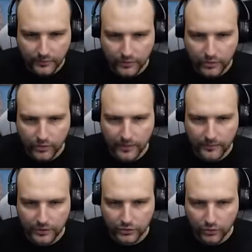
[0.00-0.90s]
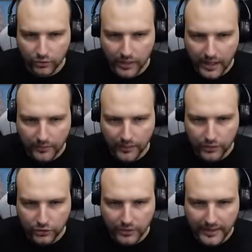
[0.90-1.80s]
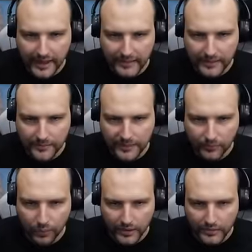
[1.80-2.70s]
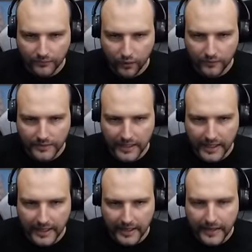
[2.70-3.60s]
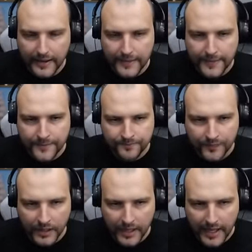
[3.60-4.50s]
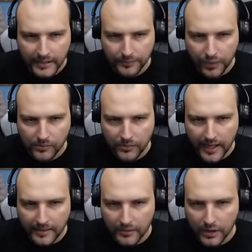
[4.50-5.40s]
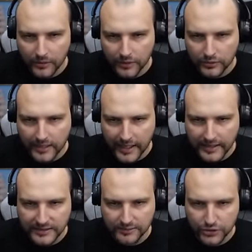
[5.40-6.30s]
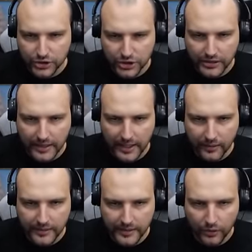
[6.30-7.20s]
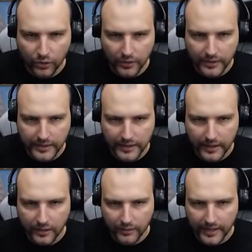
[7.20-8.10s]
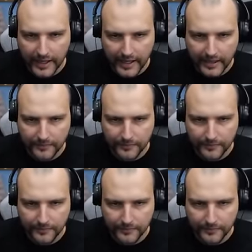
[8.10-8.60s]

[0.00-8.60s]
What do I want to do? I want to get a bit more involved here. Mm, and probably I'm going to take this position around the corner. Okay.